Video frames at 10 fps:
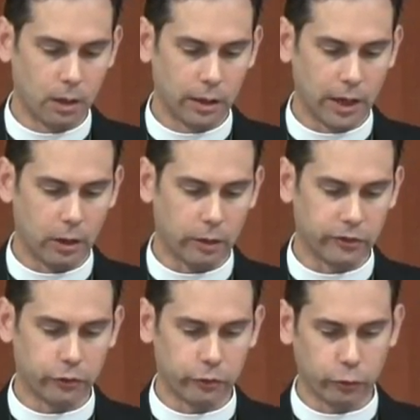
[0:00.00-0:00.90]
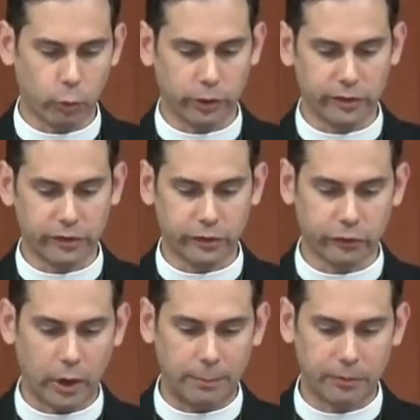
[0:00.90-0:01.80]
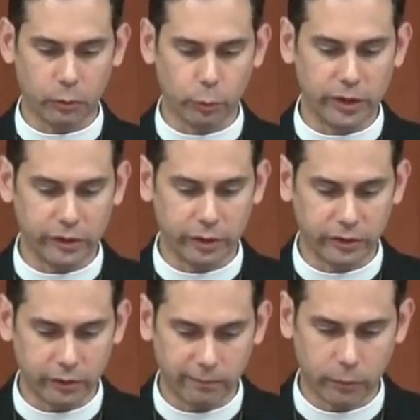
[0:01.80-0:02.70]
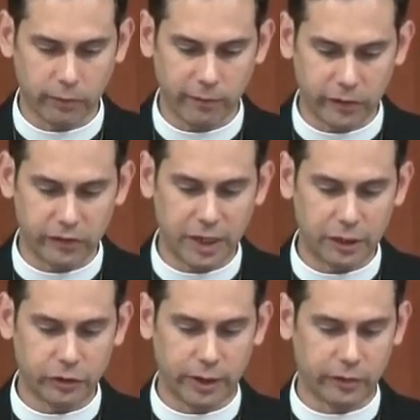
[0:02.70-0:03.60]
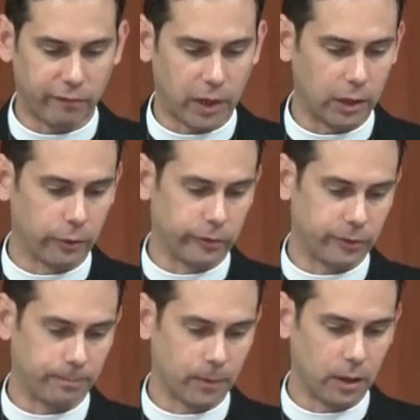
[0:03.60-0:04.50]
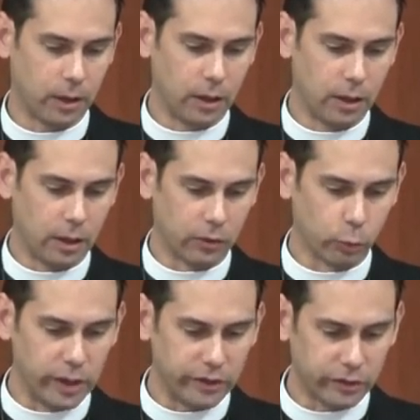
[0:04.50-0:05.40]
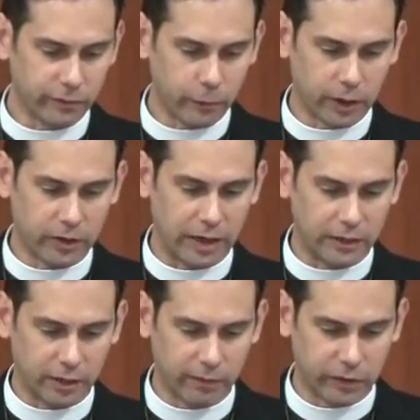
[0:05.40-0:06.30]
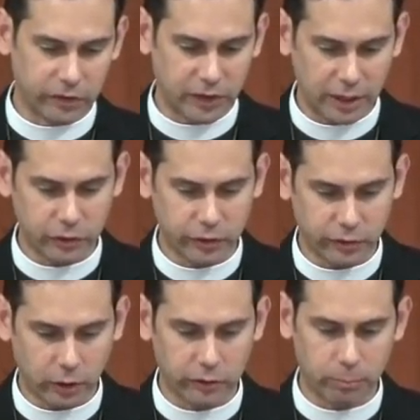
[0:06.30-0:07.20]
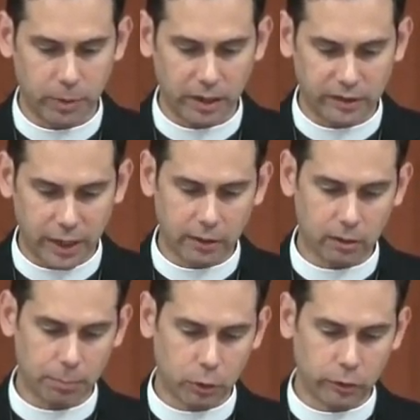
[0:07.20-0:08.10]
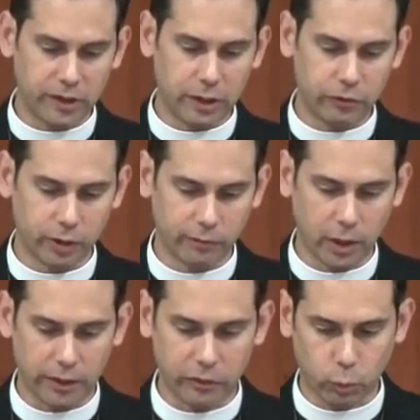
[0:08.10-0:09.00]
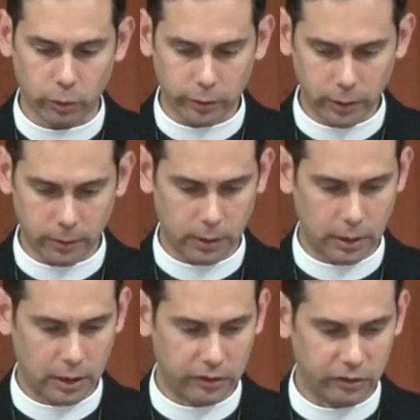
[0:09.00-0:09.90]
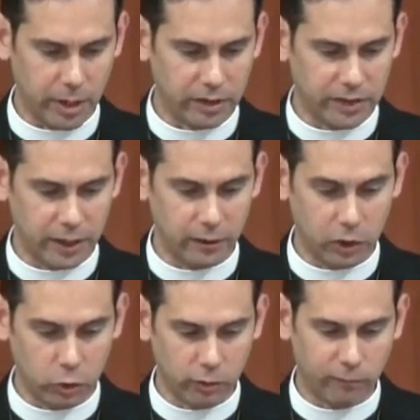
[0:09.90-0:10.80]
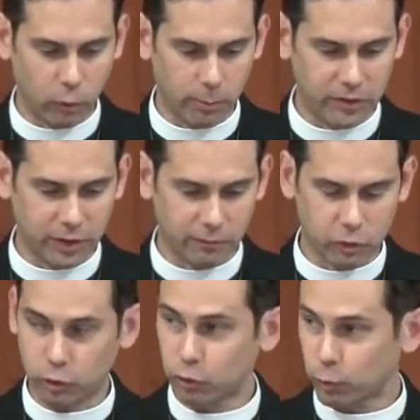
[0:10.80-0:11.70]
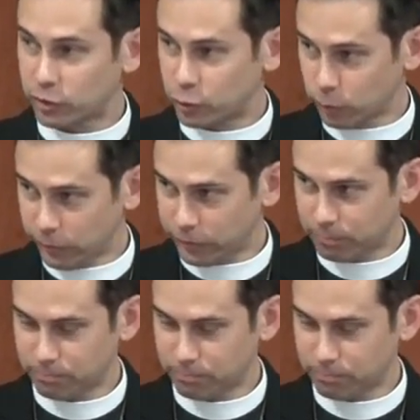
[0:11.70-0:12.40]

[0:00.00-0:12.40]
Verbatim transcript: Gerhard's church ordinance describes the reasons for the visitation as follows The reasons for conducting visitations are to maintain the pure teaching of God's word, to maintain the uniformity of church rituals,